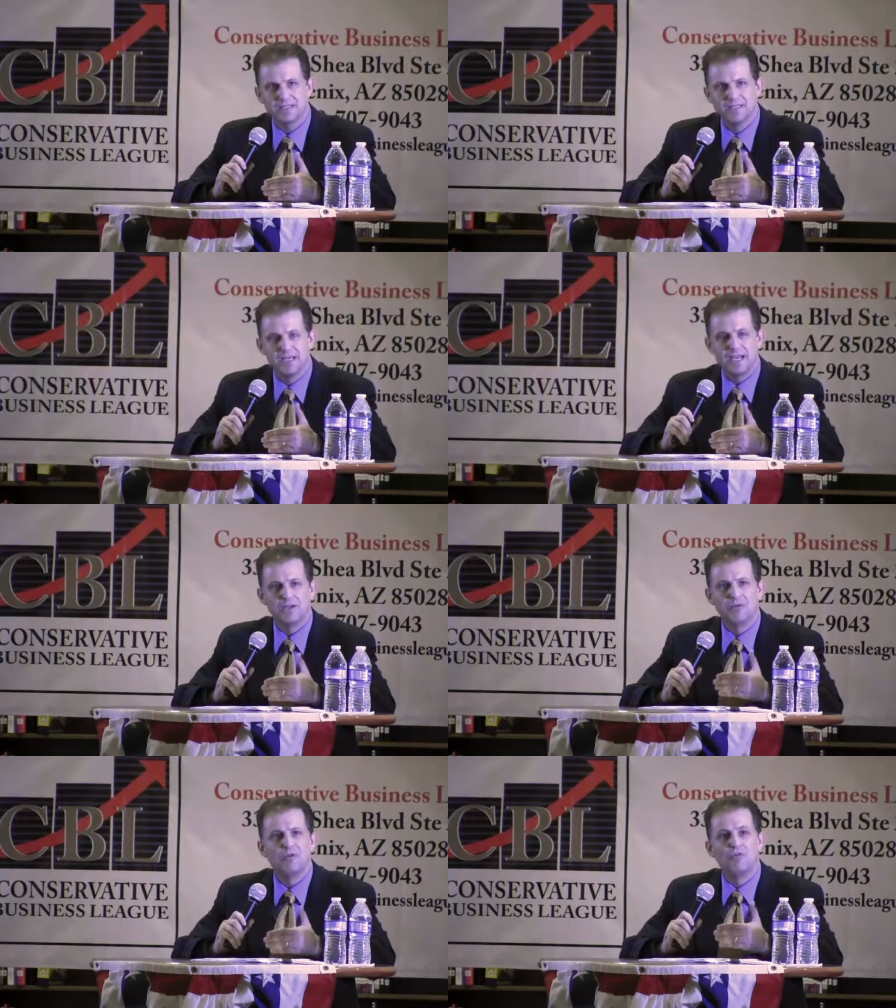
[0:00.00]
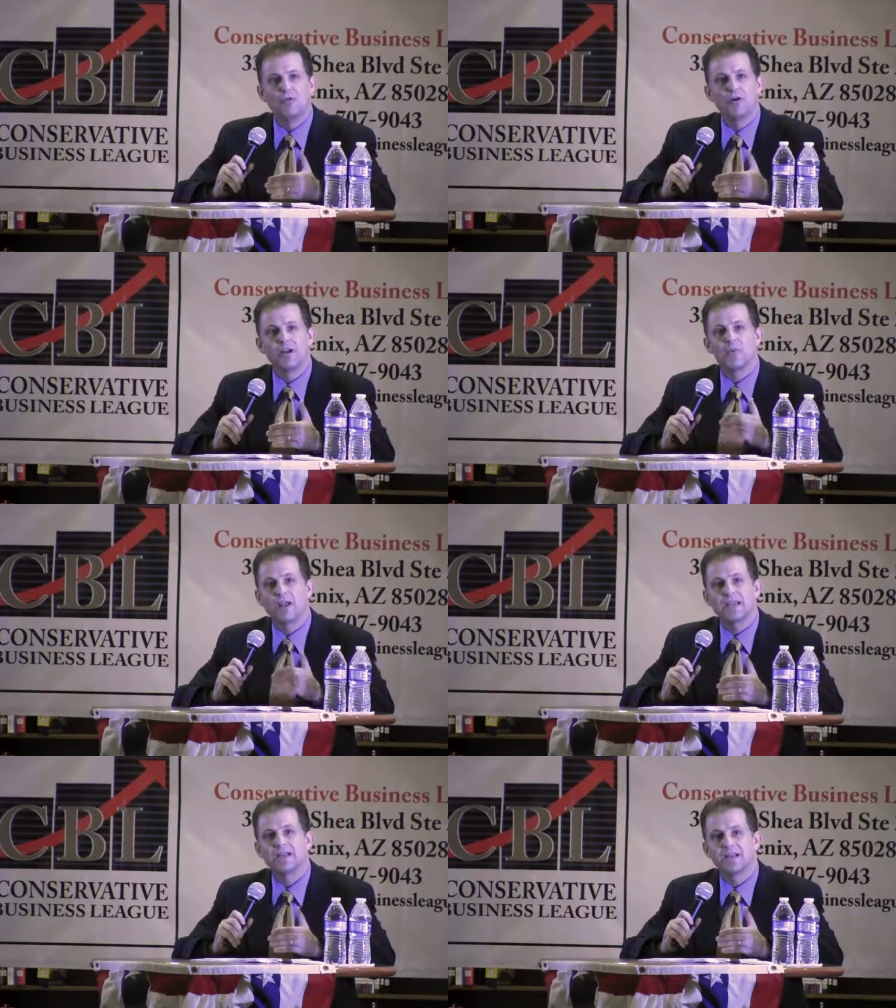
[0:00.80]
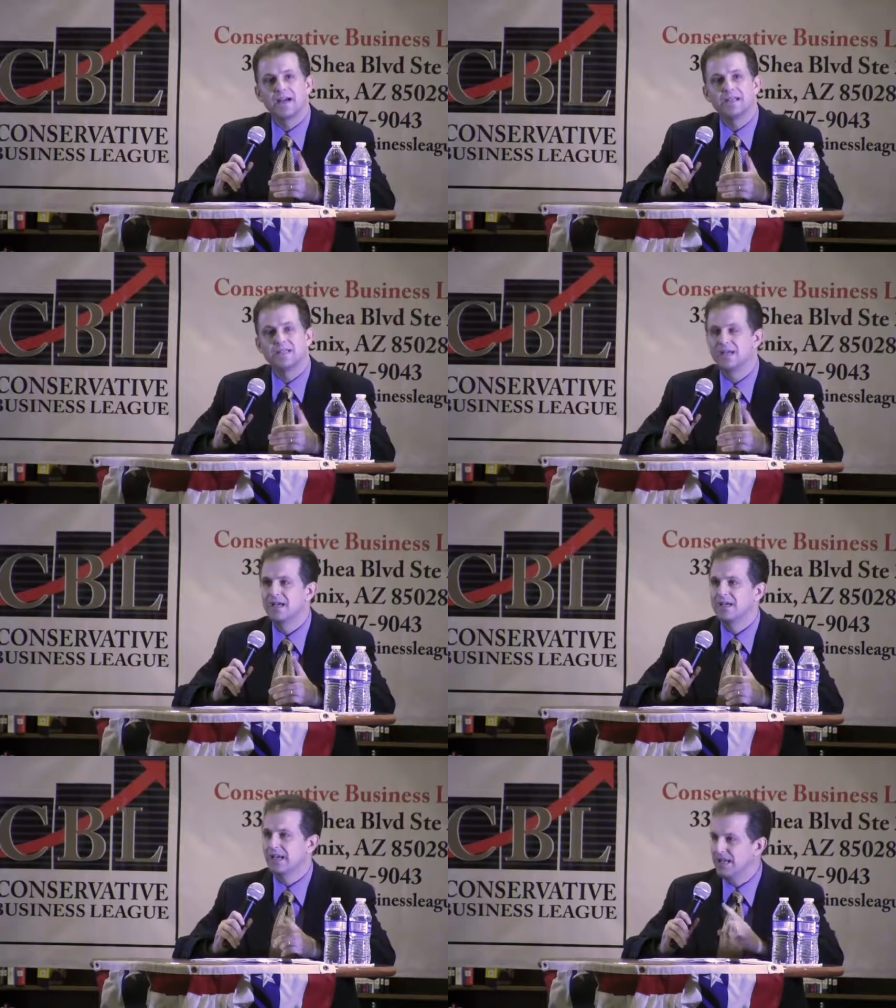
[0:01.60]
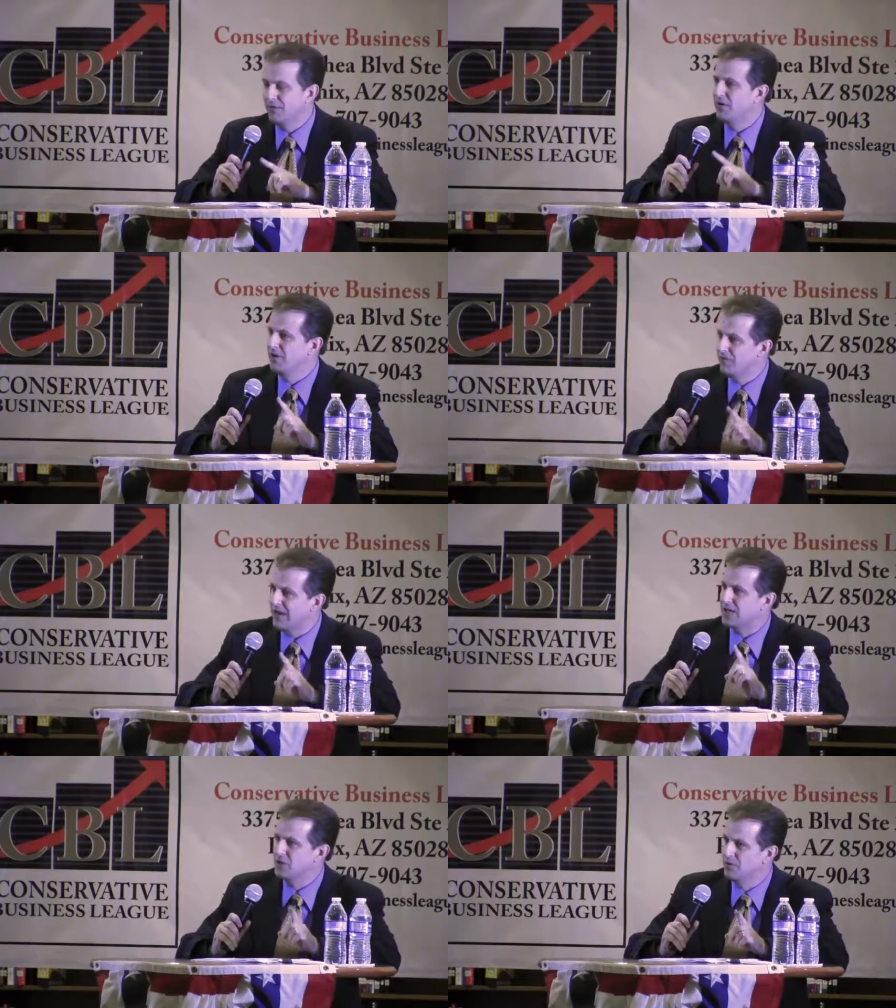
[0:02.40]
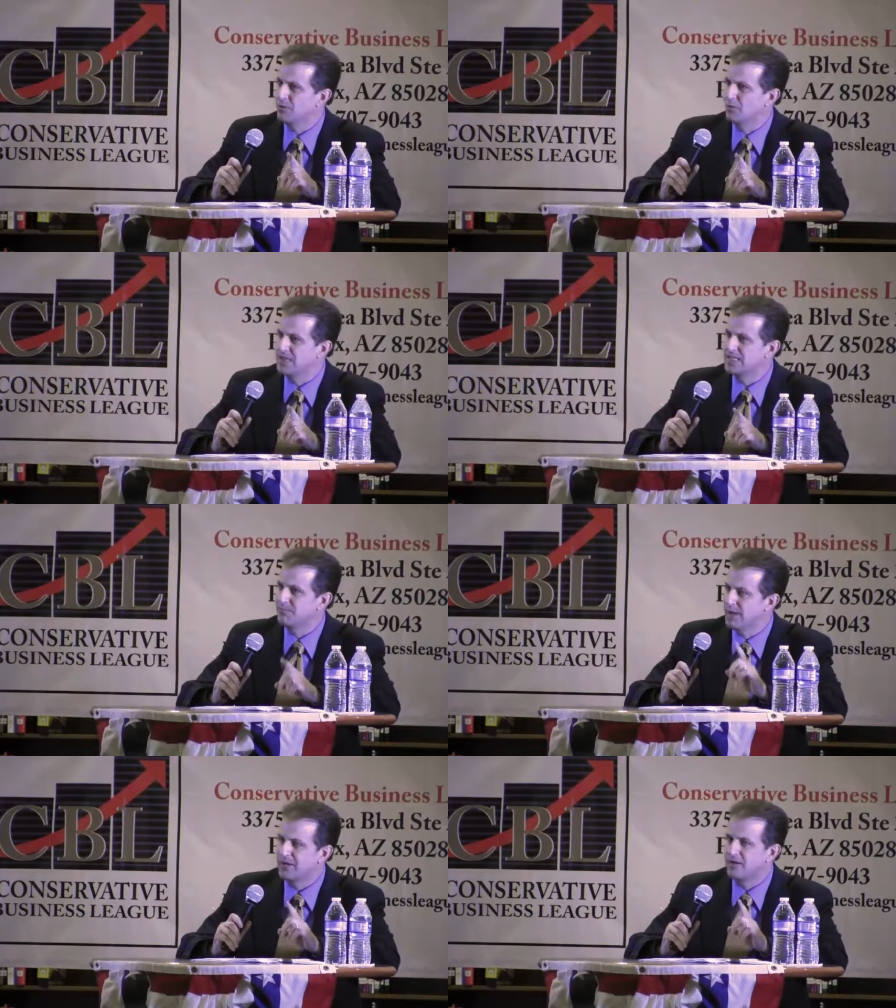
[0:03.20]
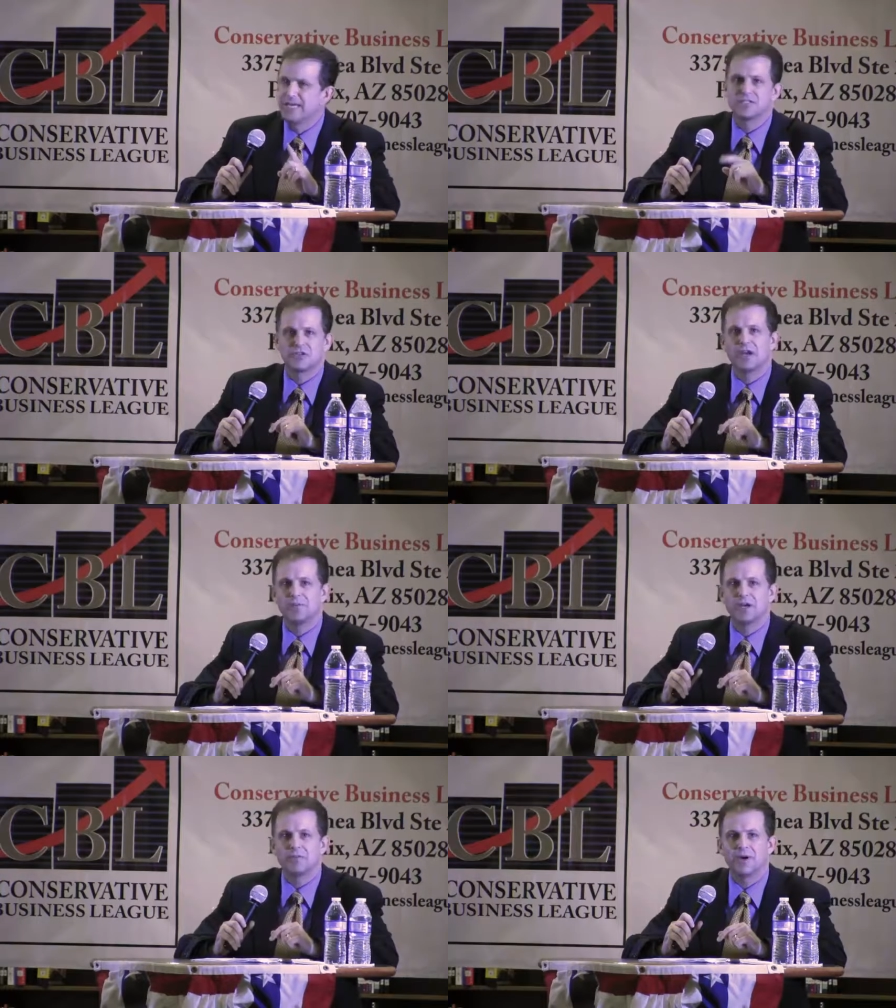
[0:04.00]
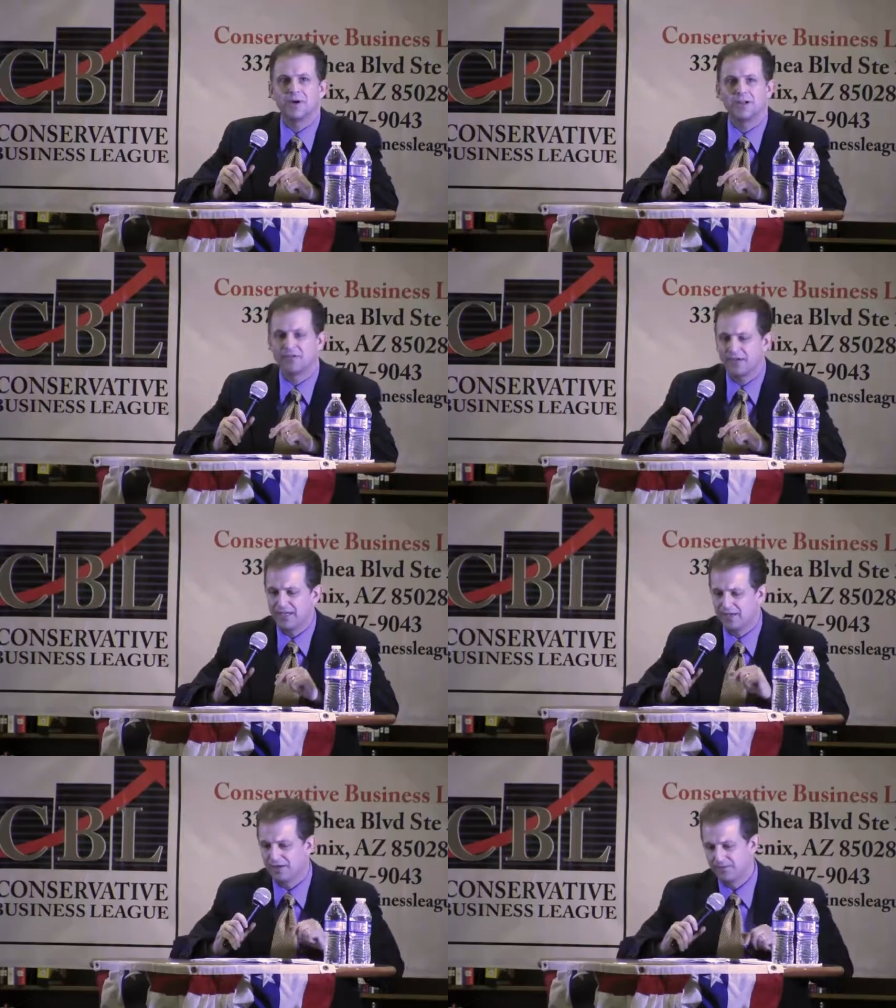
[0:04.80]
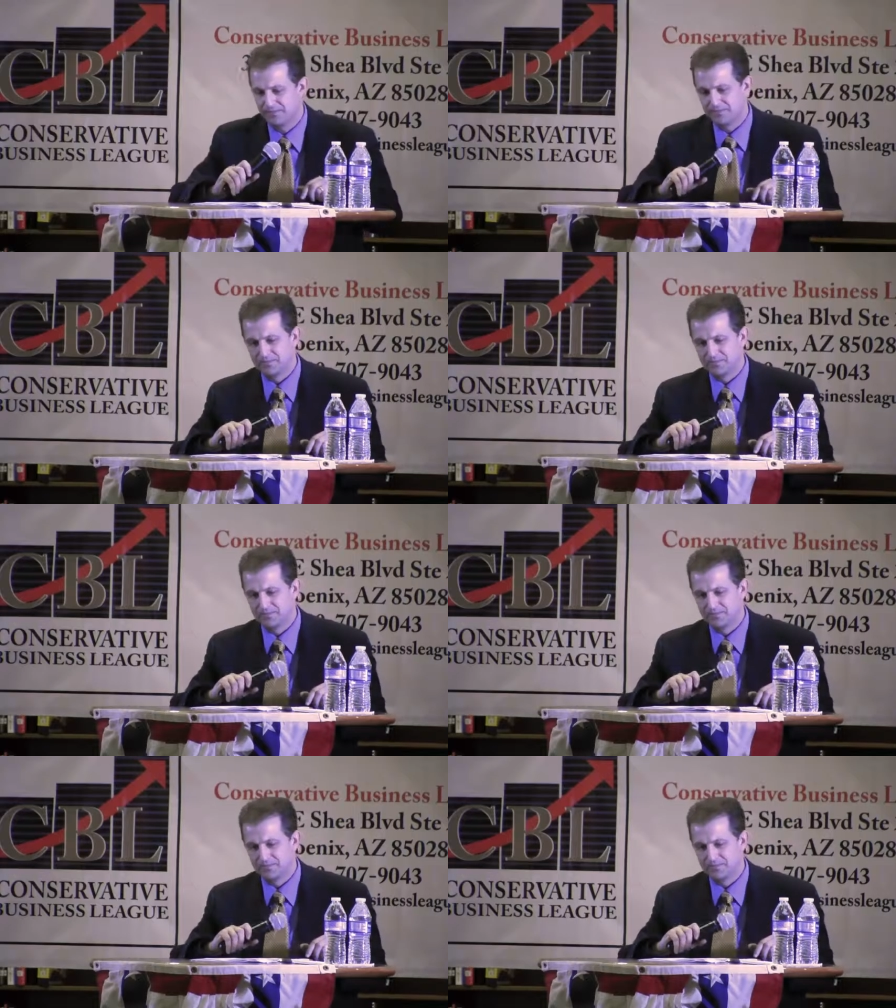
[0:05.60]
and to move forward and recognize that if we in fact do embrace it, better days are coming in America. Thank you.